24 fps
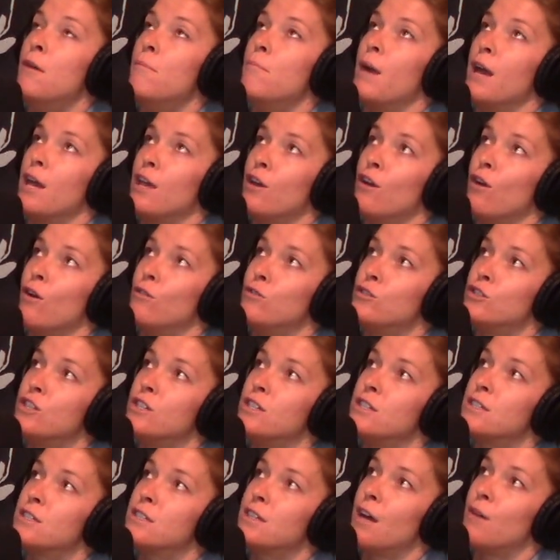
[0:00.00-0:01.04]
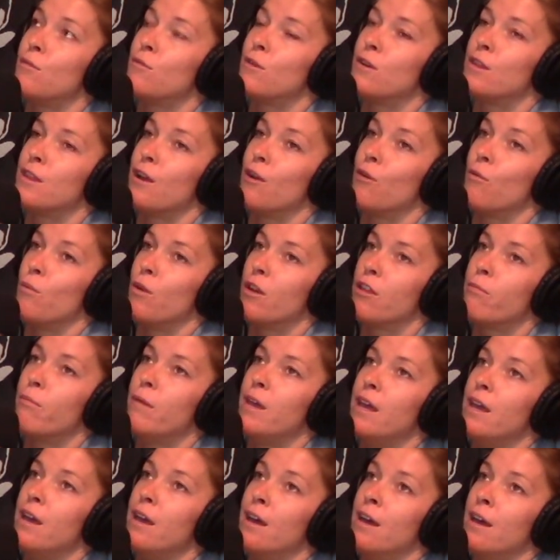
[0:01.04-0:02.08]
my coaches that were there with
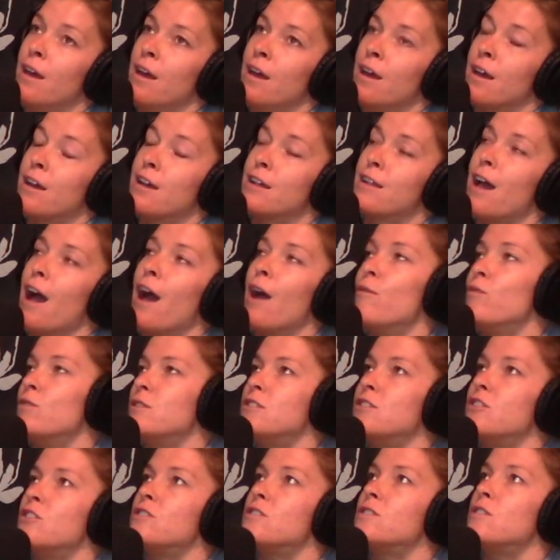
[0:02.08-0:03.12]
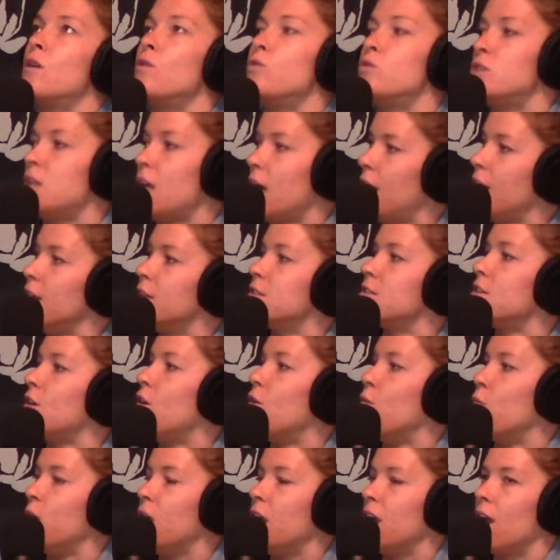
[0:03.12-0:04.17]
me, because I was just so tense
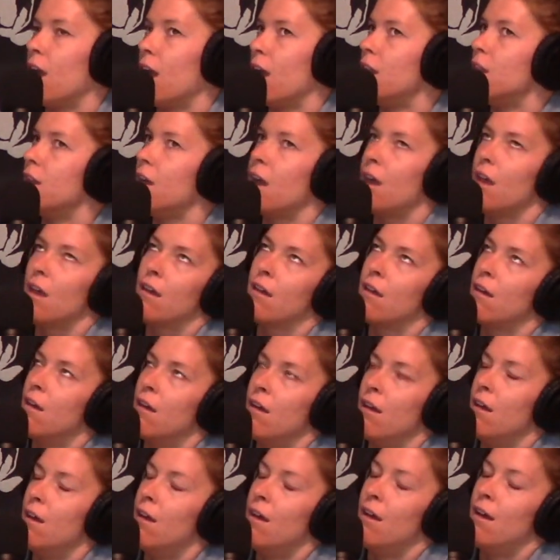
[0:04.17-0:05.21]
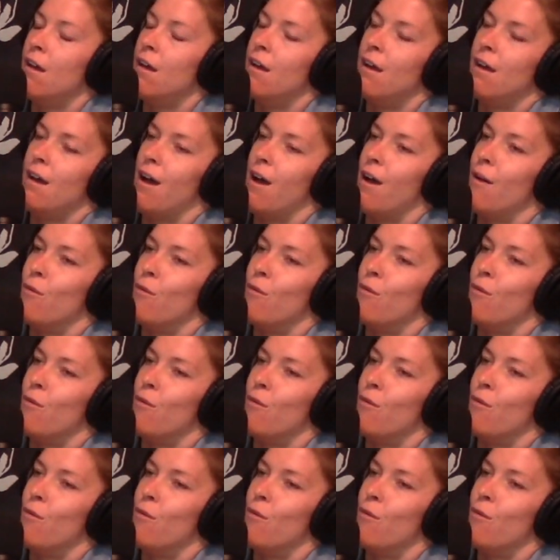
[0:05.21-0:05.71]
all weekend, like, I